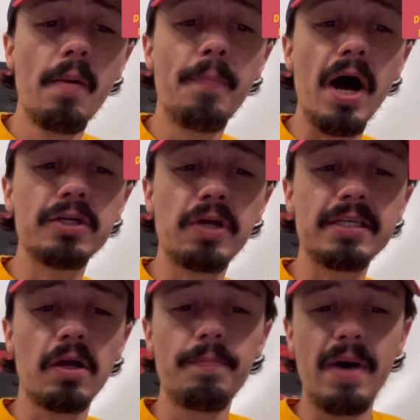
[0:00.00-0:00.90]
Padres
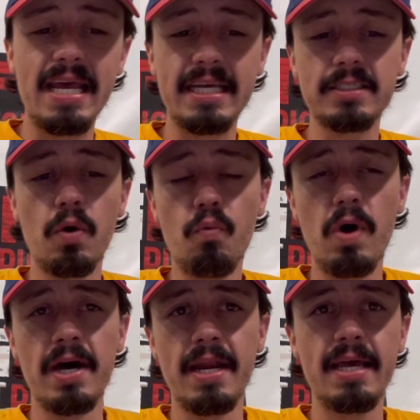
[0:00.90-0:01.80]
are minus
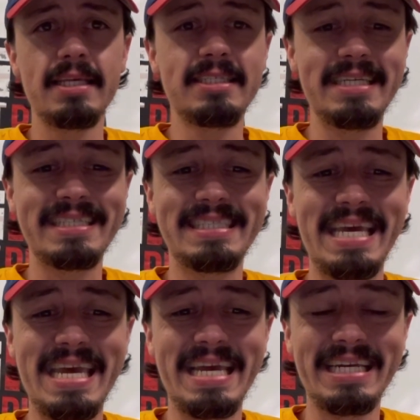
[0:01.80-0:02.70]

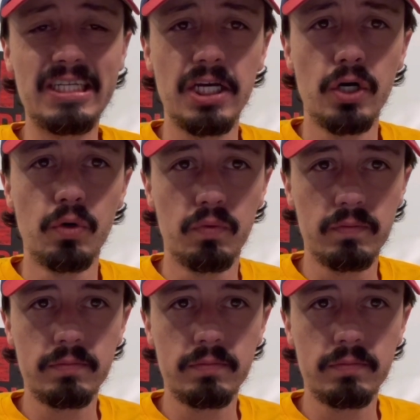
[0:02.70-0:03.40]
162